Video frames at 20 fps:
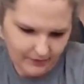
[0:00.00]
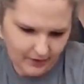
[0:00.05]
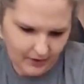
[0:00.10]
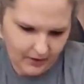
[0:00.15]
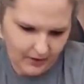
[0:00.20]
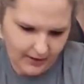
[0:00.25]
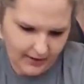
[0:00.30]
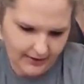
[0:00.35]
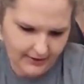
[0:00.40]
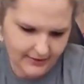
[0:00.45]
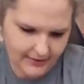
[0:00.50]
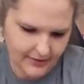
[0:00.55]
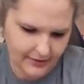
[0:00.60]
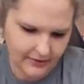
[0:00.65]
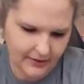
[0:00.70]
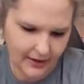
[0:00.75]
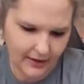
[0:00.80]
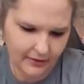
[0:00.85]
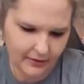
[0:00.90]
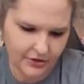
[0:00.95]
All right,
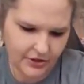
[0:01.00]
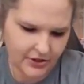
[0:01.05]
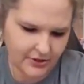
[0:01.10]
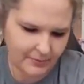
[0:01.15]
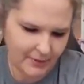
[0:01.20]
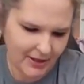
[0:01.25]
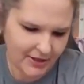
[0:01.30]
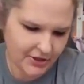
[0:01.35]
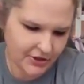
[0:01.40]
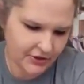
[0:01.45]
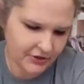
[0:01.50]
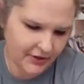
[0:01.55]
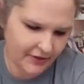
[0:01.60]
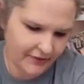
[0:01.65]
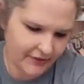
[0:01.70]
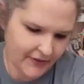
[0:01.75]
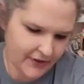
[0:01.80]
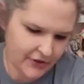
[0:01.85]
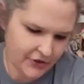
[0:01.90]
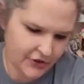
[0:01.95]
so now just make sure
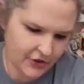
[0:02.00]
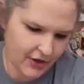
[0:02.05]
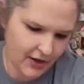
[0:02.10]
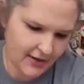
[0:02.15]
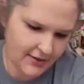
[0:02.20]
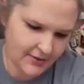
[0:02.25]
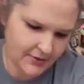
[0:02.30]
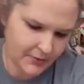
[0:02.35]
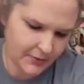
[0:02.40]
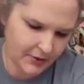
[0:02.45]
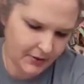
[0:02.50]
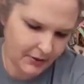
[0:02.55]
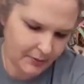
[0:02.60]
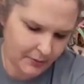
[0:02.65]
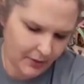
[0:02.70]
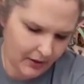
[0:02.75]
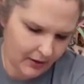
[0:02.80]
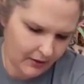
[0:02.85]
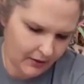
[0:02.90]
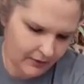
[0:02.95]
that this dries really
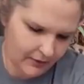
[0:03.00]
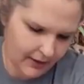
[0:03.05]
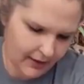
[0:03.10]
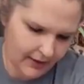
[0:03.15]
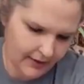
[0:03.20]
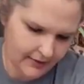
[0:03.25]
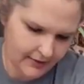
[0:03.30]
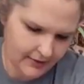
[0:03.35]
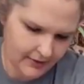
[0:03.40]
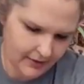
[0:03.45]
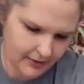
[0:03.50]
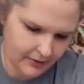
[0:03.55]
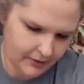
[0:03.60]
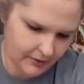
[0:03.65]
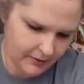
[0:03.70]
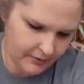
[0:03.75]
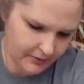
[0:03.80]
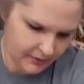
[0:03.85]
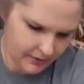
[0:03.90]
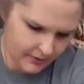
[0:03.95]
well, okay?
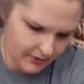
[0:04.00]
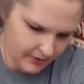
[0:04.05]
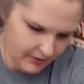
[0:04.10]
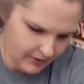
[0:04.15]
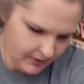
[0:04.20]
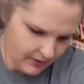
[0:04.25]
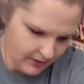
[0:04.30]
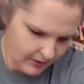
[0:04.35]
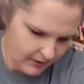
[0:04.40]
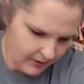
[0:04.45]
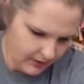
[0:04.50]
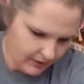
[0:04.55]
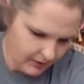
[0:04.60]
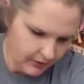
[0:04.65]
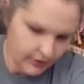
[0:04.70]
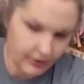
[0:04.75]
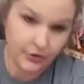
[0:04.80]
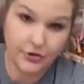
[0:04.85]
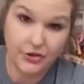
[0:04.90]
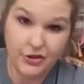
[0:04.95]
So
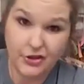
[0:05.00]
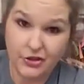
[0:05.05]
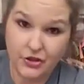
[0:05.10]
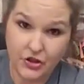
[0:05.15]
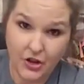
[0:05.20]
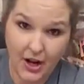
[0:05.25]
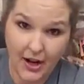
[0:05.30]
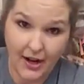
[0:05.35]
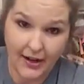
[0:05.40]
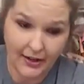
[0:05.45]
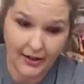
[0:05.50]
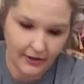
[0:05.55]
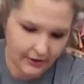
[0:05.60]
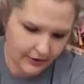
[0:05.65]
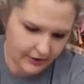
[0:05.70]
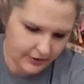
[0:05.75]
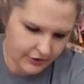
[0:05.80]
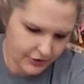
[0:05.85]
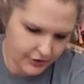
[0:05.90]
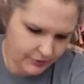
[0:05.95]
use your dryer,
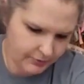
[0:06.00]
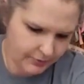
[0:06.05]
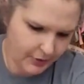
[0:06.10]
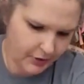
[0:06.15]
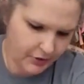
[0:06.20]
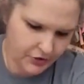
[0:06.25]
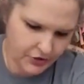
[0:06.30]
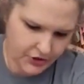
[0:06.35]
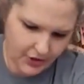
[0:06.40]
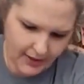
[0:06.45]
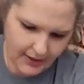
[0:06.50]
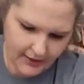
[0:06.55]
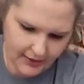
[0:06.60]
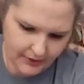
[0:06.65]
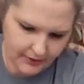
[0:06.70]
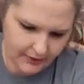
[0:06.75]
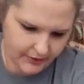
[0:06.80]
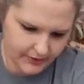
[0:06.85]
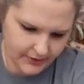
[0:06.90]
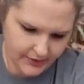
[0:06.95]
use your blow
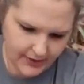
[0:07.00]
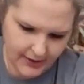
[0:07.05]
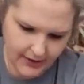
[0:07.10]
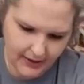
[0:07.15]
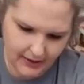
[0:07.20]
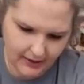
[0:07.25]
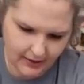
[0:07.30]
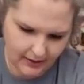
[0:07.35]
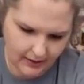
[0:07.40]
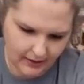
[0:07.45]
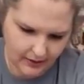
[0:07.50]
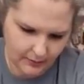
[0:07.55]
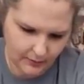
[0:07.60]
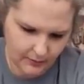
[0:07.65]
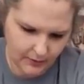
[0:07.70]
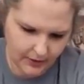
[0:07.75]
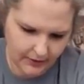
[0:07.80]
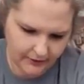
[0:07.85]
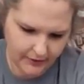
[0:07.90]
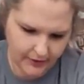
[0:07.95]
dryer, use a heat gun,
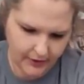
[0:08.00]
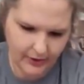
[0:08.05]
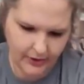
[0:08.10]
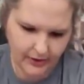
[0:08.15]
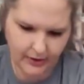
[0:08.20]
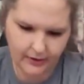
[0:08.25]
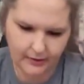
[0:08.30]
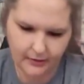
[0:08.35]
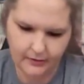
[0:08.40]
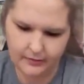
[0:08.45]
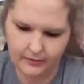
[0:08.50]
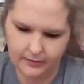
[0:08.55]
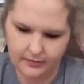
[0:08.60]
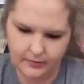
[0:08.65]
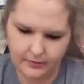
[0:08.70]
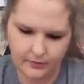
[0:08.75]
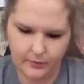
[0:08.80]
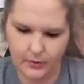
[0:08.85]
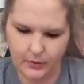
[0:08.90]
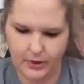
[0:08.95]
whatever
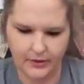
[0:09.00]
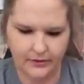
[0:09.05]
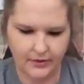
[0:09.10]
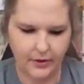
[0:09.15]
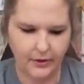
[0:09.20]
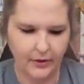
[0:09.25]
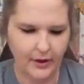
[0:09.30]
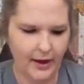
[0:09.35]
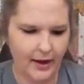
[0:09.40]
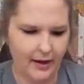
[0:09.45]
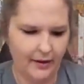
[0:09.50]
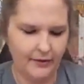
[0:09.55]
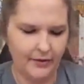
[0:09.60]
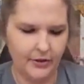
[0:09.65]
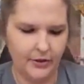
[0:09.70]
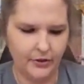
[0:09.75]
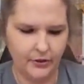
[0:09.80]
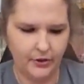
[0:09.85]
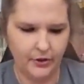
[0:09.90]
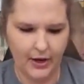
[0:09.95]
you have
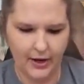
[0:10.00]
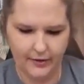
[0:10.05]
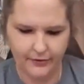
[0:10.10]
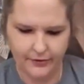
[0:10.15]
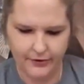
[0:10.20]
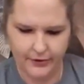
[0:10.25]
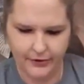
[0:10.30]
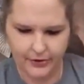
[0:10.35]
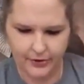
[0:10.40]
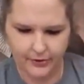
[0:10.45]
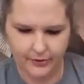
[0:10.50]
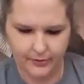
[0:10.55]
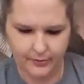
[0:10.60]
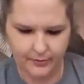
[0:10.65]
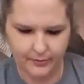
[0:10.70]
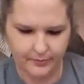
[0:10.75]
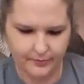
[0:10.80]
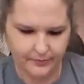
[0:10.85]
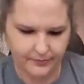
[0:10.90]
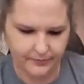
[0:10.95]
in your craft
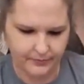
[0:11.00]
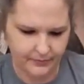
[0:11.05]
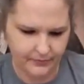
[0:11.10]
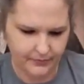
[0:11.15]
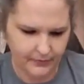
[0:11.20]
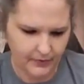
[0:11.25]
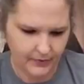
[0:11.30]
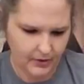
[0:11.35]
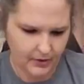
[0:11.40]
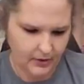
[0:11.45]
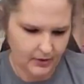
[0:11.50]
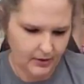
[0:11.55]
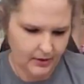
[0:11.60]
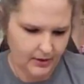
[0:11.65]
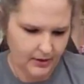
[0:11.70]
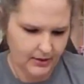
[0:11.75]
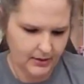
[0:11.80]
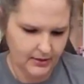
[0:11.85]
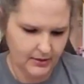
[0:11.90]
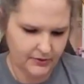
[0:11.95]
room
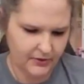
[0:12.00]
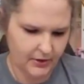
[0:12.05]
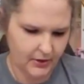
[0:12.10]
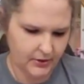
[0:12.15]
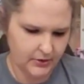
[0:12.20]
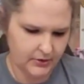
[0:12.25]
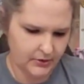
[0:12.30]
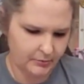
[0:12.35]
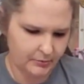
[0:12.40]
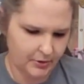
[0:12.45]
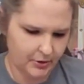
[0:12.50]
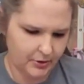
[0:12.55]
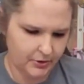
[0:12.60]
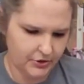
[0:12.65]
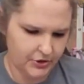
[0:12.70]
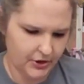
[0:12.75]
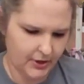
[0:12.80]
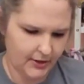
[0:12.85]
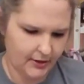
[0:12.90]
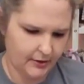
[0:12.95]
as far as a blow
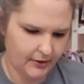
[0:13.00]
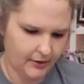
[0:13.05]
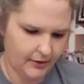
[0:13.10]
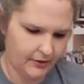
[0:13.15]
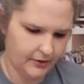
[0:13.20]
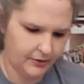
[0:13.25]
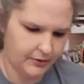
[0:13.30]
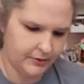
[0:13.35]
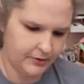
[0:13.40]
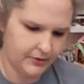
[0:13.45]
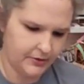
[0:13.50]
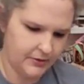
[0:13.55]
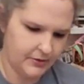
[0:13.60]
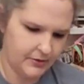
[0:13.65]
dryer goes.